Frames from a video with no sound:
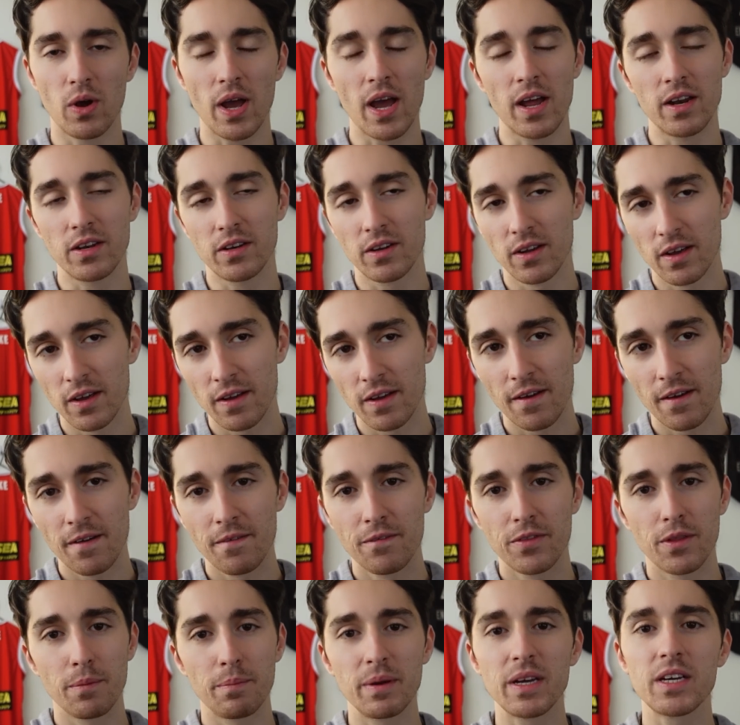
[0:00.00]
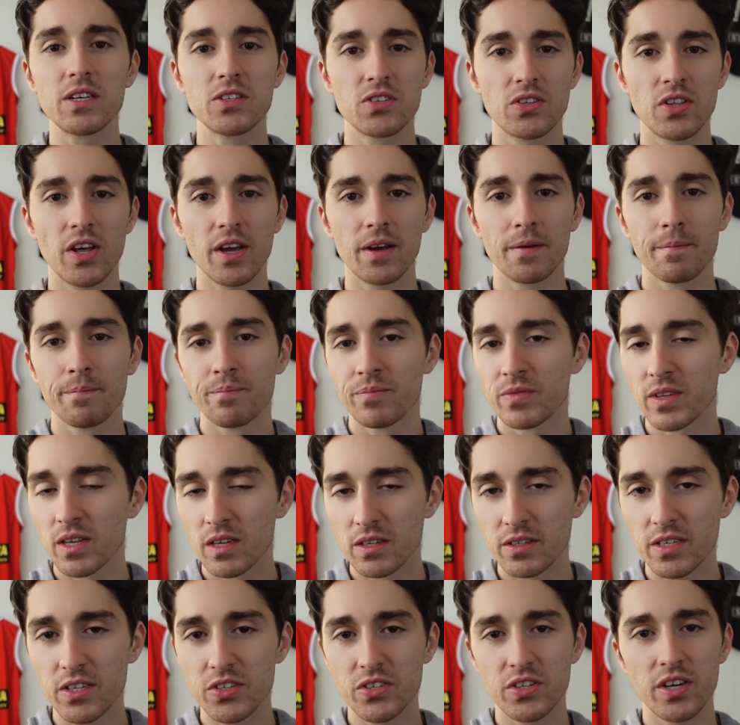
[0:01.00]
And the biggest thing,
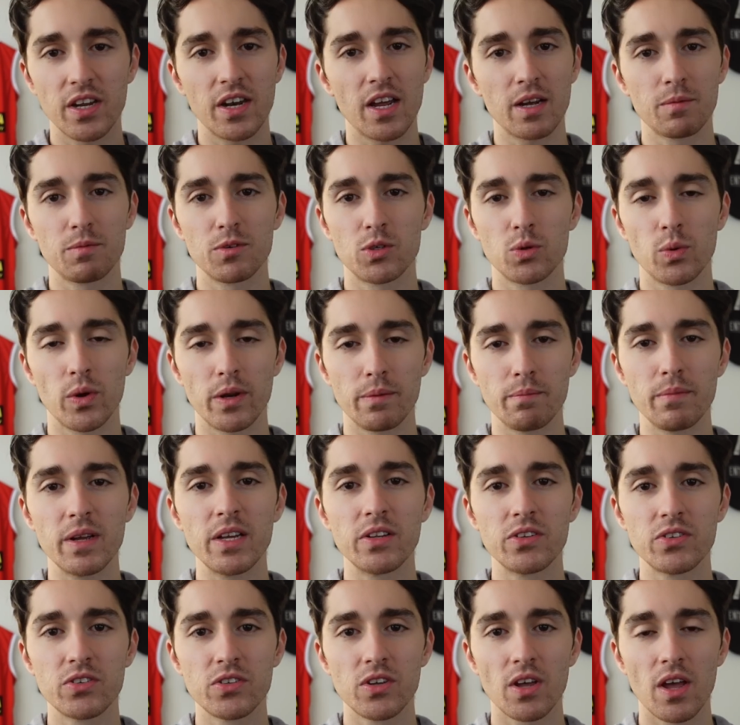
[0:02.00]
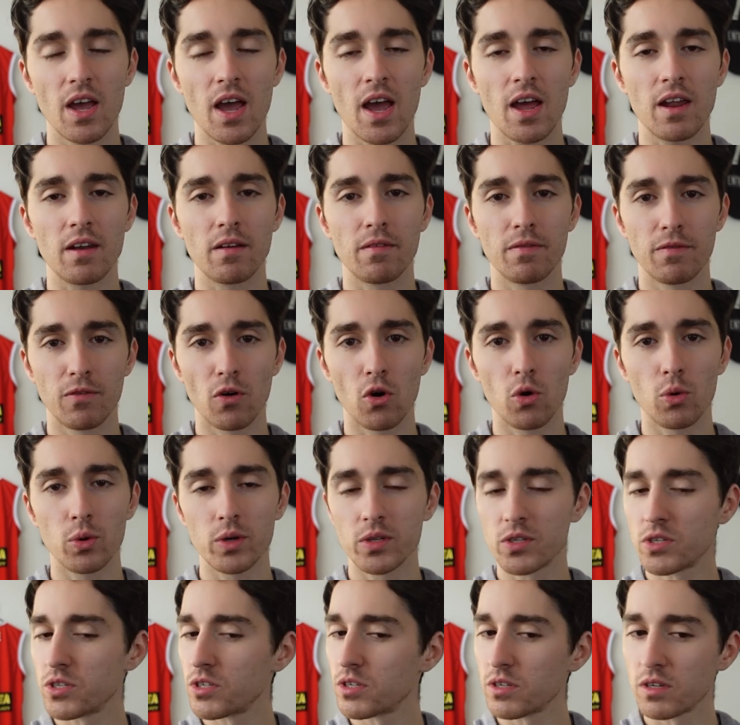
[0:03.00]
disconnect between mids and
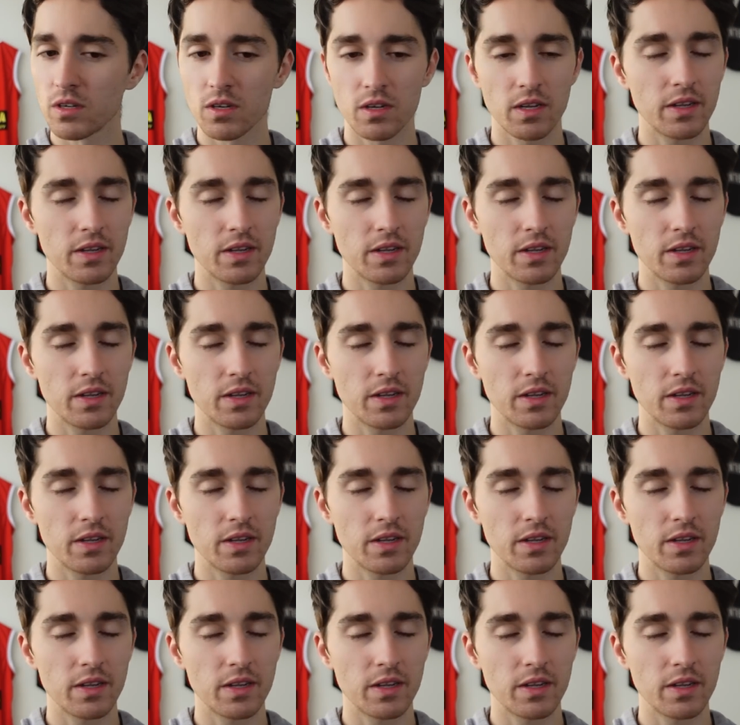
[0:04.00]
forwards.